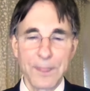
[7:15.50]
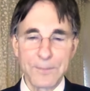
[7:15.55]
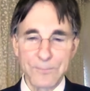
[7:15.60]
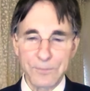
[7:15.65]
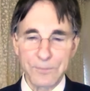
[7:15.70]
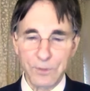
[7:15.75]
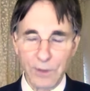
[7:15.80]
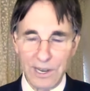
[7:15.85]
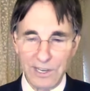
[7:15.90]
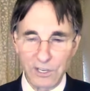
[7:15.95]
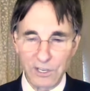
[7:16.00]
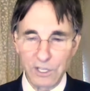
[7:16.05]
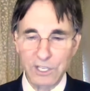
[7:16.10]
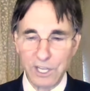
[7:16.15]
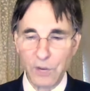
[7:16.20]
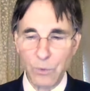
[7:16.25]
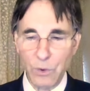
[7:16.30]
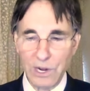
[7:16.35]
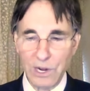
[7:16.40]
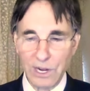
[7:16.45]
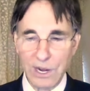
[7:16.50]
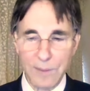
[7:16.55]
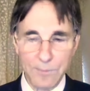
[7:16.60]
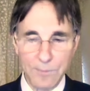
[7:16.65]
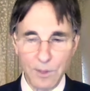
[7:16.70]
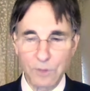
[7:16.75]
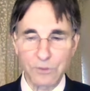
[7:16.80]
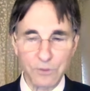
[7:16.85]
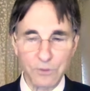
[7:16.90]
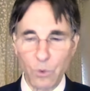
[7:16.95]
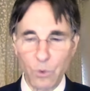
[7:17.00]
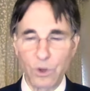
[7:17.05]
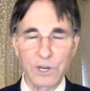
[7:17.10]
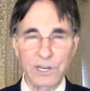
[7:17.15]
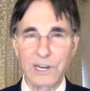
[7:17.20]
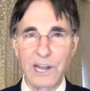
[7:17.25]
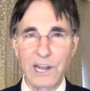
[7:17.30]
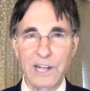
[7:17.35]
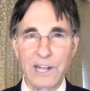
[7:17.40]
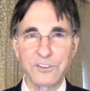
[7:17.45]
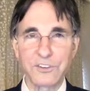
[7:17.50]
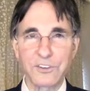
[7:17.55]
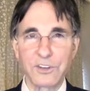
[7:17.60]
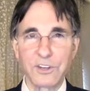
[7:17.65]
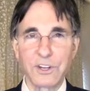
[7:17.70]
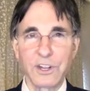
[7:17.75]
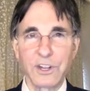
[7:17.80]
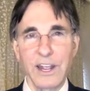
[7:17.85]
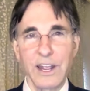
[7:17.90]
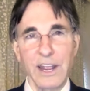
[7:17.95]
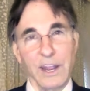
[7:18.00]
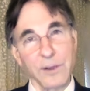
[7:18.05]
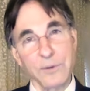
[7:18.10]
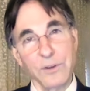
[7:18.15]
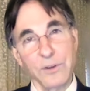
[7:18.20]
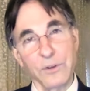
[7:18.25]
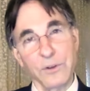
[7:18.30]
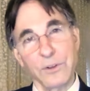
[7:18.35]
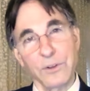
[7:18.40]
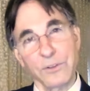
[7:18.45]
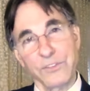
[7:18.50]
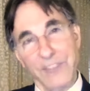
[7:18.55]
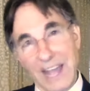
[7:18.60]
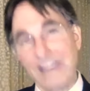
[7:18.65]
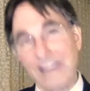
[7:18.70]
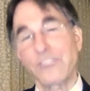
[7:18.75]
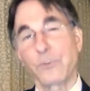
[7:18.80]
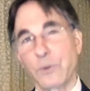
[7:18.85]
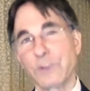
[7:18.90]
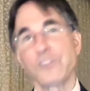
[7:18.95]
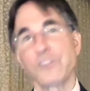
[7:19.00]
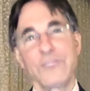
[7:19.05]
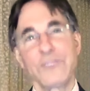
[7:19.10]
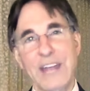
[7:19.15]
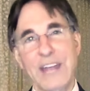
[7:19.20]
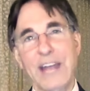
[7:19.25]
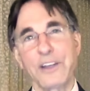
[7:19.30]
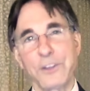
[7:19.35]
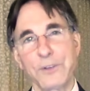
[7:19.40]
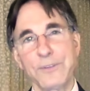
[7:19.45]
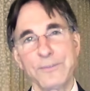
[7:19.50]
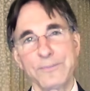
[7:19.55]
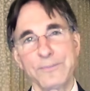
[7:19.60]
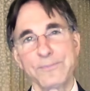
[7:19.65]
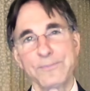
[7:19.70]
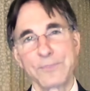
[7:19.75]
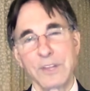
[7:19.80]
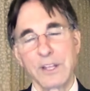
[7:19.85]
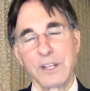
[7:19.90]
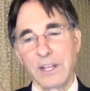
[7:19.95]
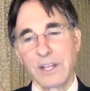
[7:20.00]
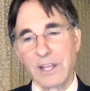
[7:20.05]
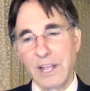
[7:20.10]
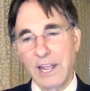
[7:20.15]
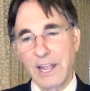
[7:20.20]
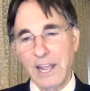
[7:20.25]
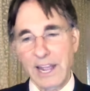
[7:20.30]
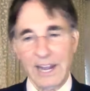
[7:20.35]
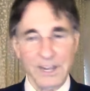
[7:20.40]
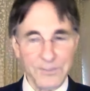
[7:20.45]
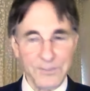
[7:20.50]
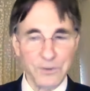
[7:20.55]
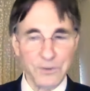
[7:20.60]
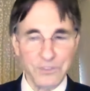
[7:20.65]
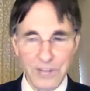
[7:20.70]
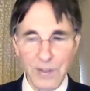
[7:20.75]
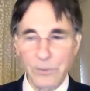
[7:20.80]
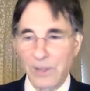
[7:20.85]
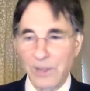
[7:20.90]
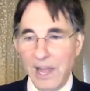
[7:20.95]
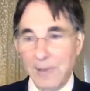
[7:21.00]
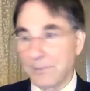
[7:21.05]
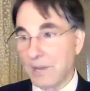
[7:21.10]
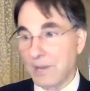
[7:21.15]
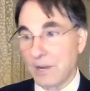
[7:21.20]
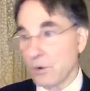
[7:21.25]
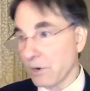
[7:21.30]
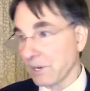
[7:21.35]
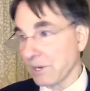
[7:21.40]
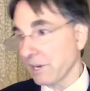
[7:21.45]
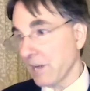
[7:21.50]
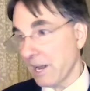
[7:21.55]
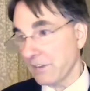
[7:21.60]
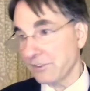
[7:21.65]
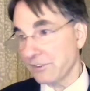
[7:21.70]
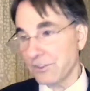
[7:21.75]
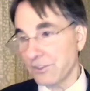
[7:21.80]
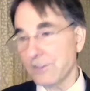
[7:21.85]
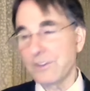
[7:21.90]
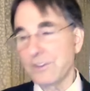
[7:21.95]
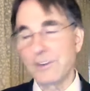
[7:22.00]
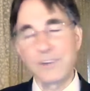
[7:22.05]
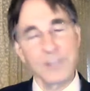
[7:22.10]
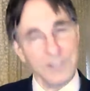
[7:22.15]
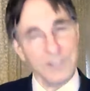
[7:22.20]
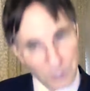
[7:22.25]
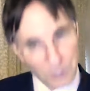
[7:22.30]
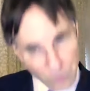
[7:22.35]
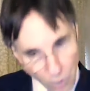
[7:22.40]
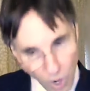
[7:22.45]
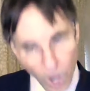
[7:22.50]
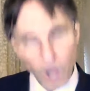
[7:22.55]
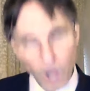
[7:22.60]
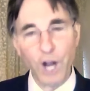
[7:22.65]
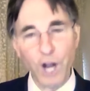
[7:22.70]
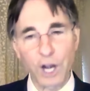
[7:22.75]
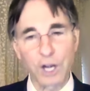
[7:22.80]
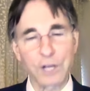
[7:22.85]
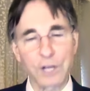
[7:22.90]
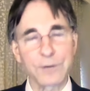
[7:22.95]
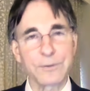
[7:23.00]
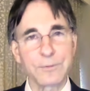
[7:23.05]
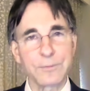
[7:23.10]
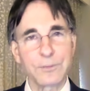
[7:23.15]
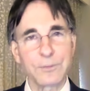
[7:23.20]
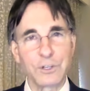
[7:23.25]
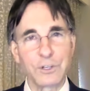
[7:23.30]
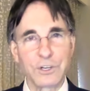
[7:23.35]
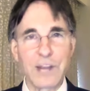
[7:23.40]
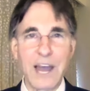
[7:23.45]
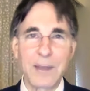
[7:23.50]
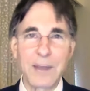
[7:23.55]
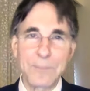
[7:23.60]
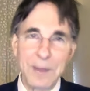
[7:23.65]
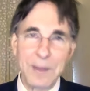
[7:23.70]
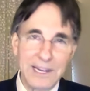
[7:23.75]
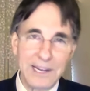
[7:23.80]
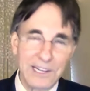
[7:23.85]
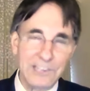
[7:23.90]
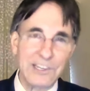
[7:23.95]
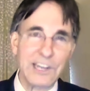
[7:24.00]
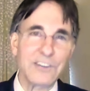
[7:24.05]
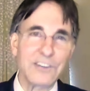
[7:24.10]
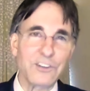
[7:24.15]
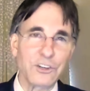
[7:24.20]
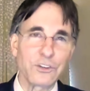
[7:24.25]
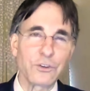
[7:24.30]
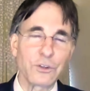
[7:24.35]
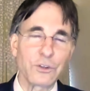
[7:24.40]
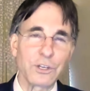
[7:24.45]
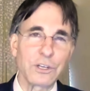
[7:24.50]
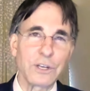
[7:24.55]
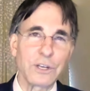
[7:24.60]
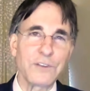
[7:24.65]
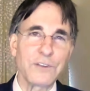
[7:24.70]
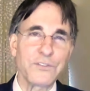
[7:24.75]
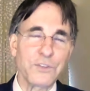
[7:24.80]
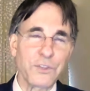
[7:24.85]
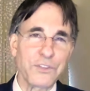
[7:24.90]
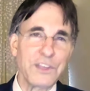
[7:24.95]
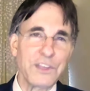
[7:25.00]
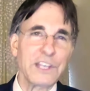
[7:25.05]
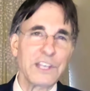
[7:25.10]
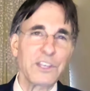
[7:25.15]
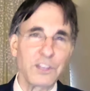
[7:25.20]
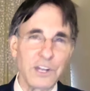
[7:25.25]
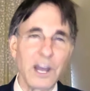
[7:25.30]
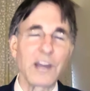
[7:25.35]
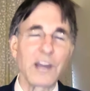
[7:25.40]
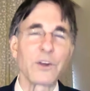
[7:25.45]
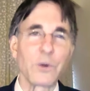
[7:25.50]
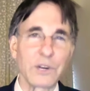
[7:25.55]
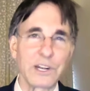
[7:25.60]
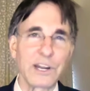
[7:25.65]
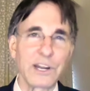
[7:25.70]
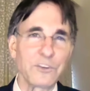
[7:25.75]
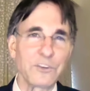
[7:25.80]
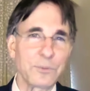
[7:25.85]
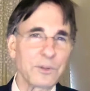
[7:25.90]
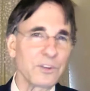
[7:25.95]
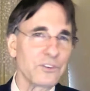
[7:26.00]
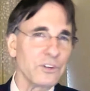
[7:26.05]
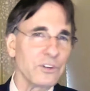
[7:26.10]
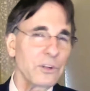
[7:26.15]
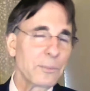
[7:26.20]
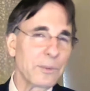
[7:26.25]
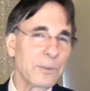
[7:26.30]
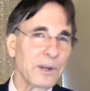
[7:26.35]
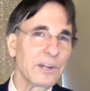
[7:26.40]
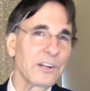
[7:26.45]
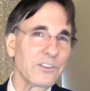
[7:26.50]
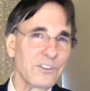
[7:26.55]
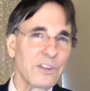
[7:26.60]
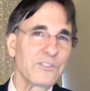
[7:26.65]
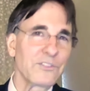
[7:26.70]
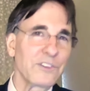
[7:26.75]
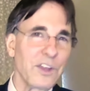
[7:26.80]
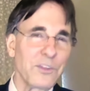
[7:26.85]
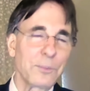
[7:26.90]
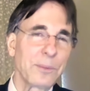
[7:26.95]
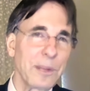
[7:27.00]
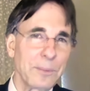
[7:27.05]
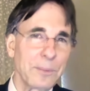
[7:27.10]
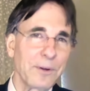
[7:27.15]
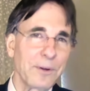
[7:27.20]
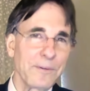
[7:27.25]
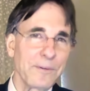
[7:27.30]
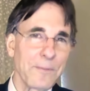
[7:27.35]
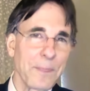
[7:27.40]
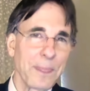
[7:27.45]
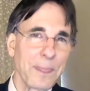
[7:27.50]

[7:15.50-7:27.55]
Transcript: So I look at where I'm most organized, and that's what you value. And if you say, Well, I'm not organized, you are, you're not paying attention to it. And if you think you're not organized because you're comparing yourself to other people